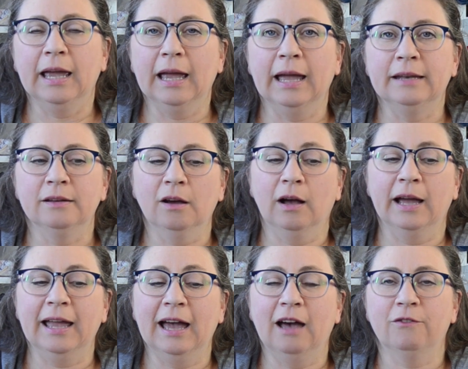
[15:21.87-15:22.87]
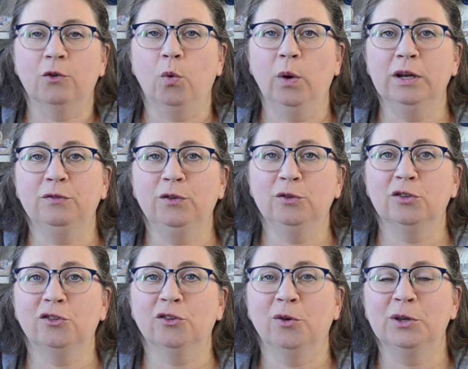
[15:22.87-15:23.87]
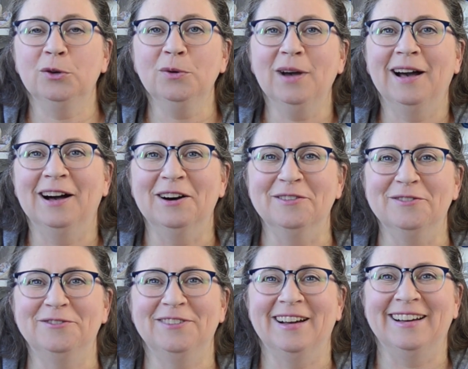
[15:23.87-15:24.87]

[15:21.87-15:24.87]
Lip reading: And I have quite a few to show you of